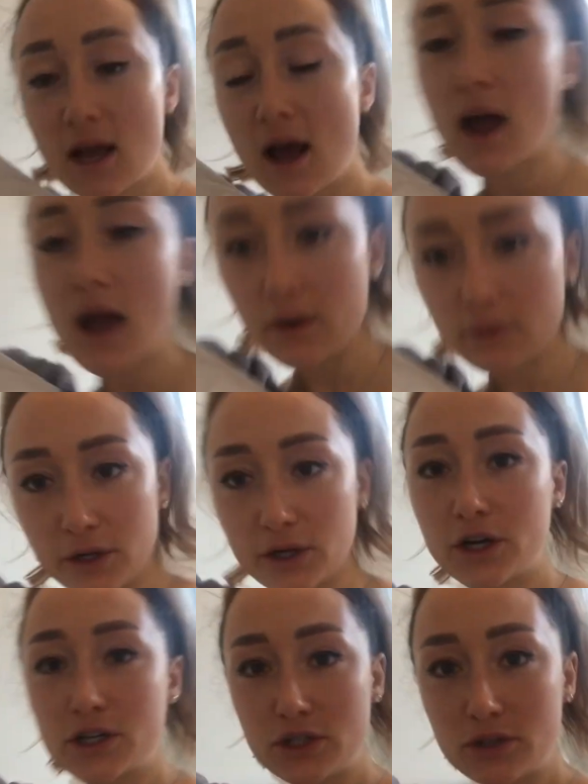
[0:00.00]
I would
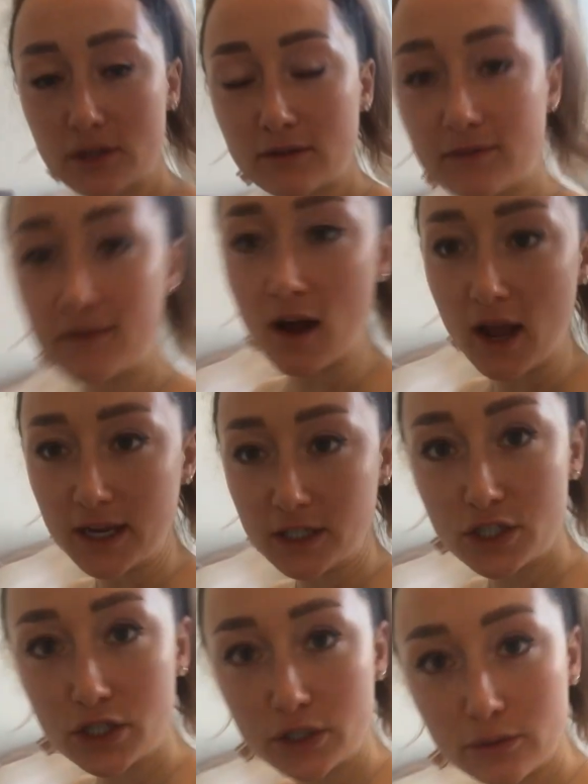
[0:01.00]
encourage you to find
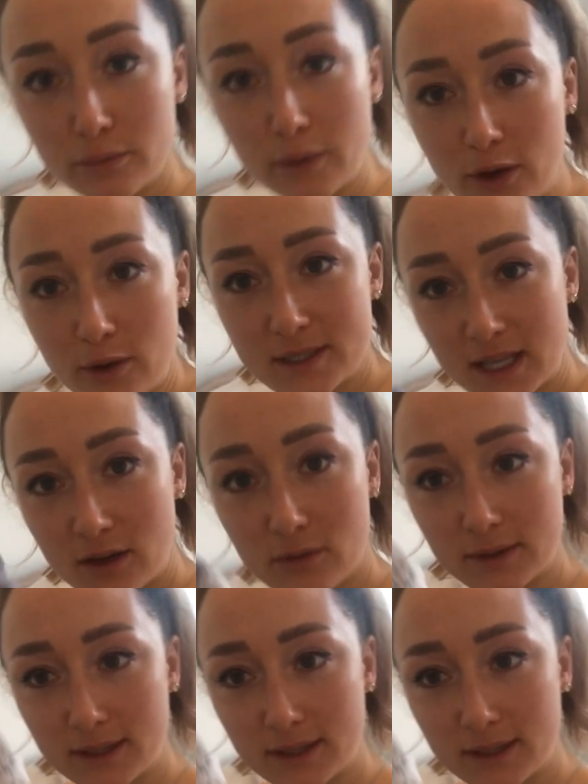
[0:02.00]
2 robes that you really